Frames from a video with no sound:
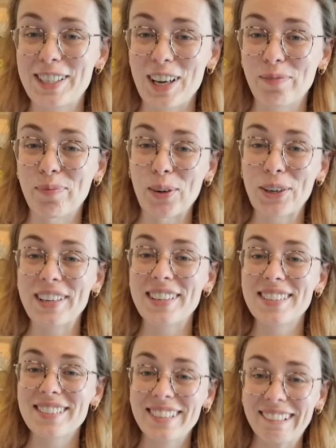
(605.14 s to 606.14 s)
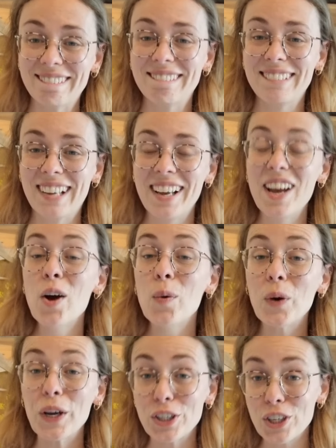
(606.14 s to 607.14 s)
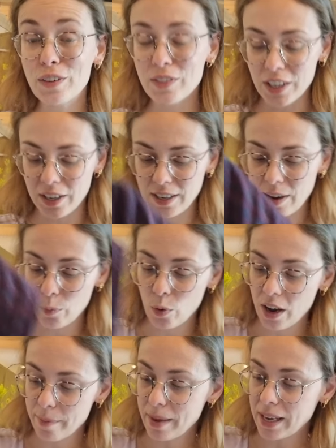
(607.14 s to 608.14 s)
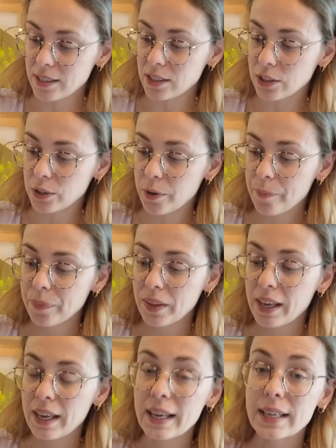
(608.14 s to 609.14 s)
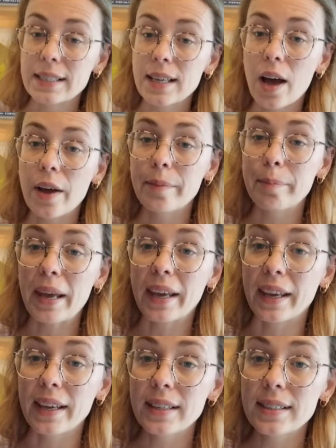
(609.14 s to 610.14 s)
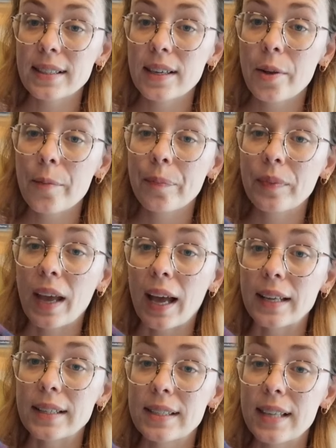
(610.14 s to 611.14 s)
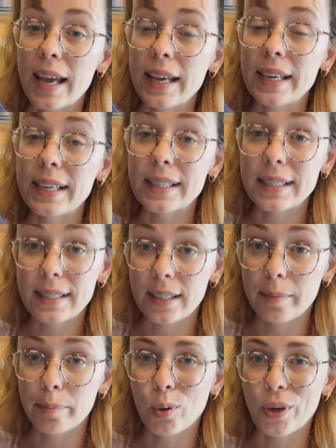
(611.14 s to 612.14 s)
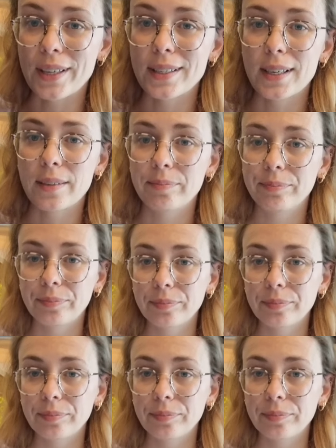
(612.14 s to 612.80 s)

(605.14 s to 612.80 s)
have pockets. What I should have done, and what I may do, is unpick it and set inseam pockets in.